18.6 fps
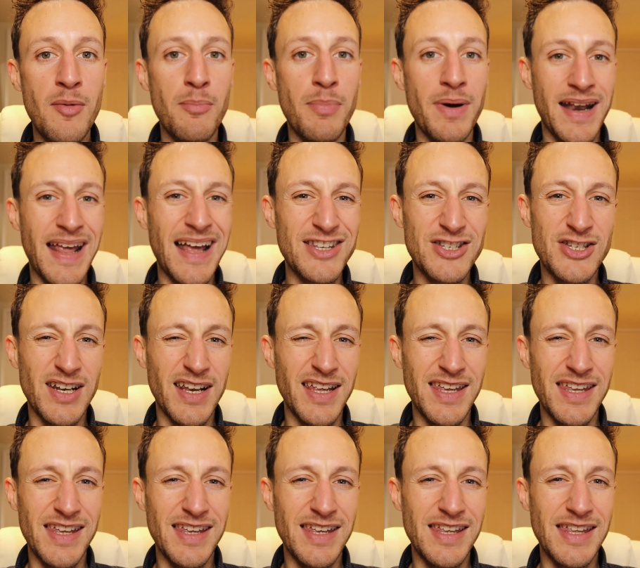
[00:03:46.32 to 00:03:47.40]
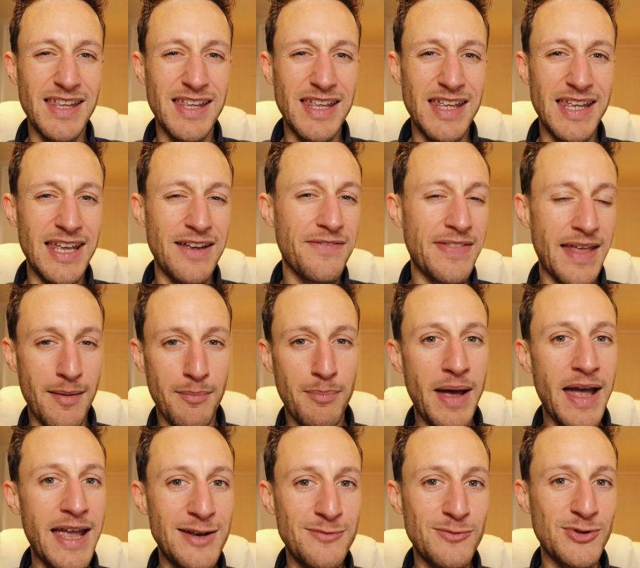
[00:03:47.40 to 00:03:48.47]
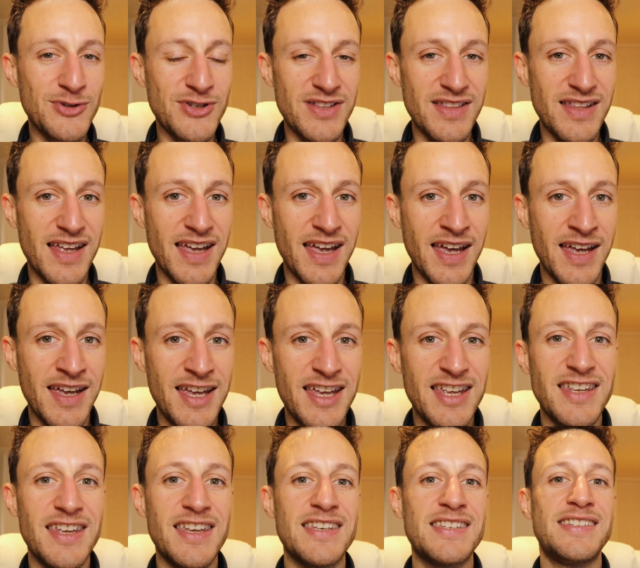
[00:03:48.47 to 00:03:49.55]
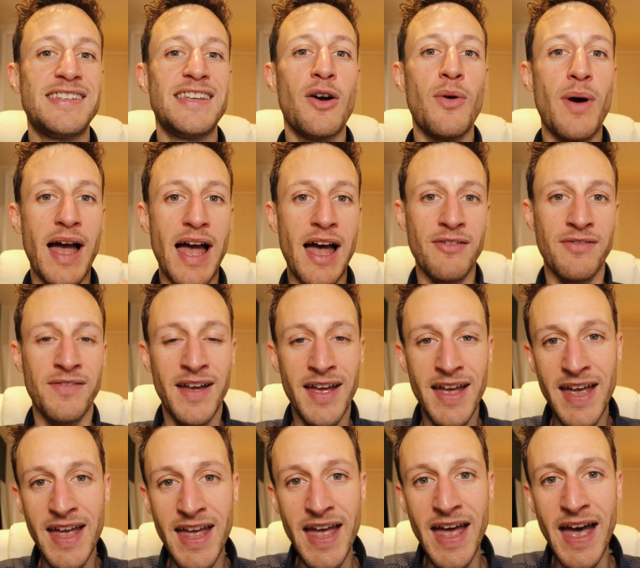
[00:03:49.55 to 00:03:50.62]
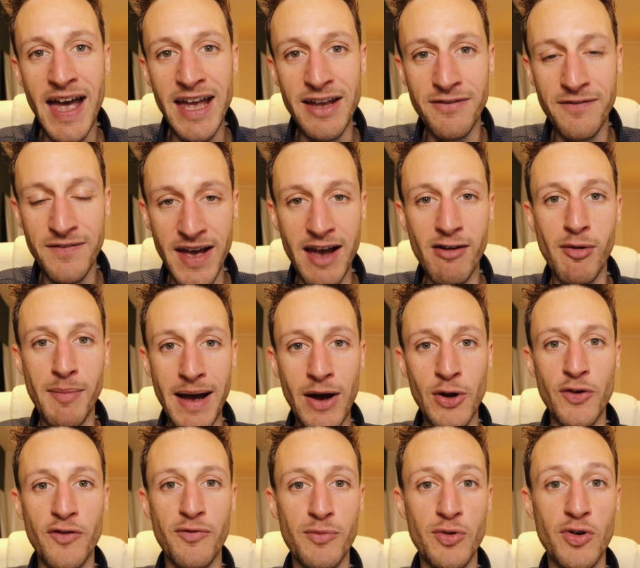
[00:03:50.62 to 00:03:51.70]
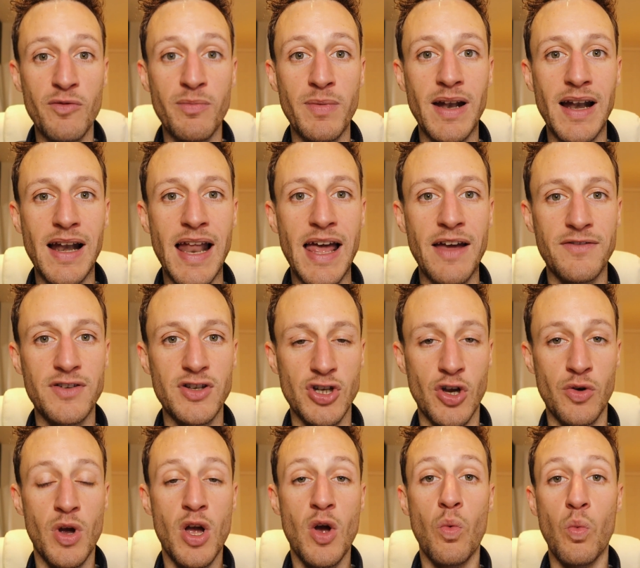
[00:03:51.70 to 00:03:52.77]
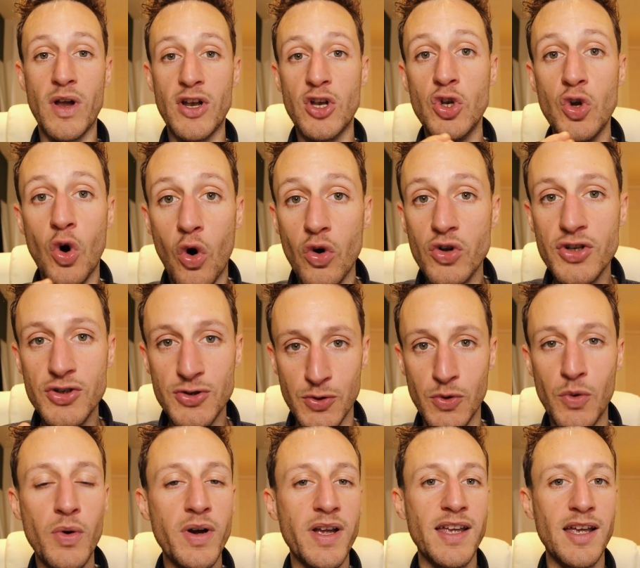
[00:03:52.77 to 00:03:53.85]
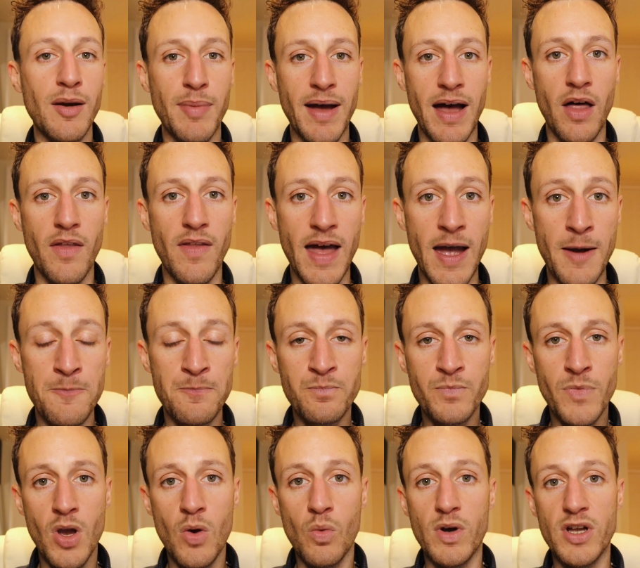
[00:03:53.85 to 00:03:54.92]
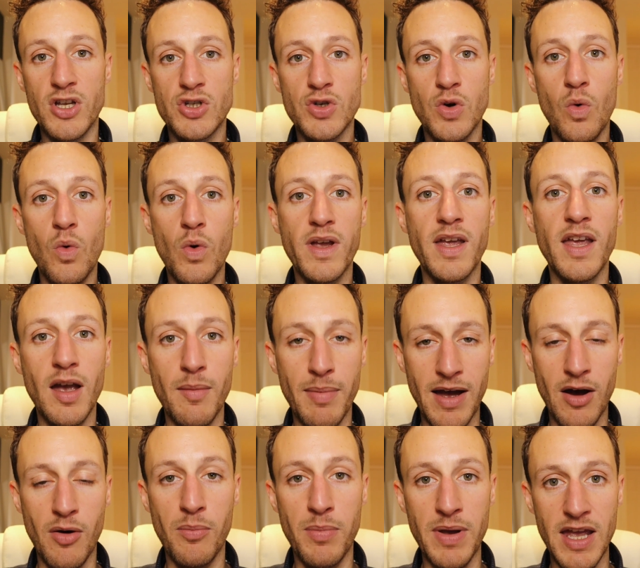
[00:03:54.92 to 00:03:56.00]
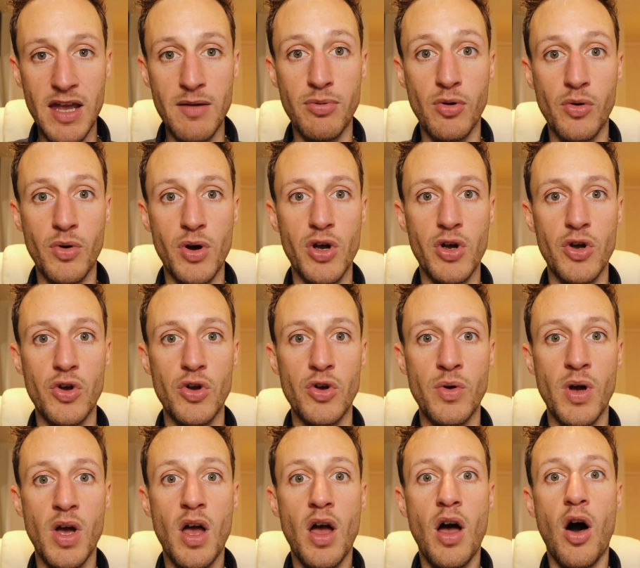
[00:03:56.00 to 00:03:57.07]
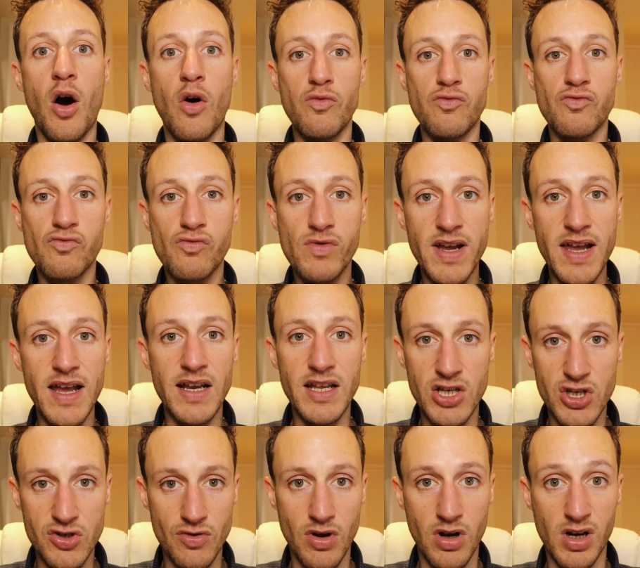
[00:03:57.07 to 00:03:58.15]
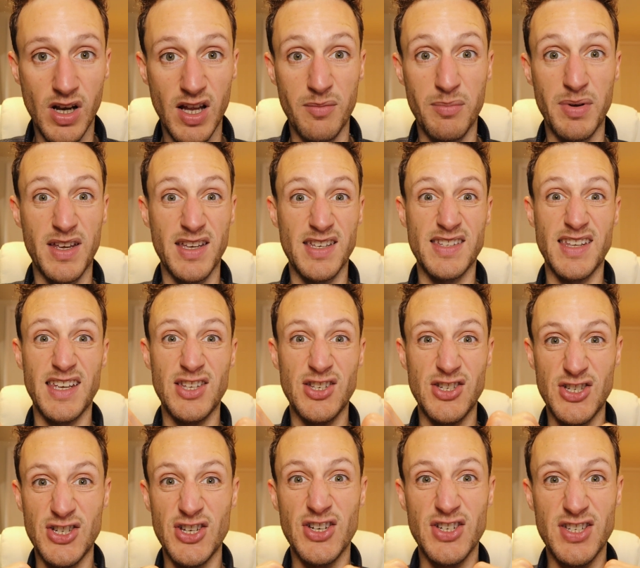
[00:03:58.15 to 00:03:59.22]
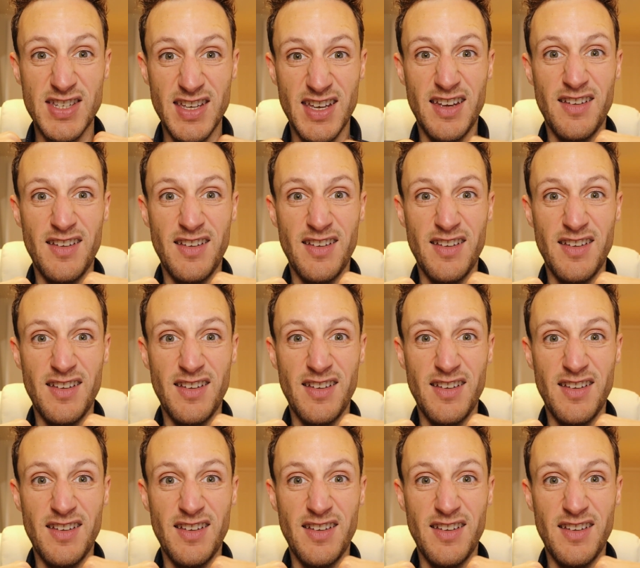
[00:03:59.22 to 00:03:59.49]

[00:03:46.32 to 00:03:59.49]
But actually, if that pain wasn't there, you still have a fair amount of movement left. So we're not talking about that. We're talking about people who are really struggling because they just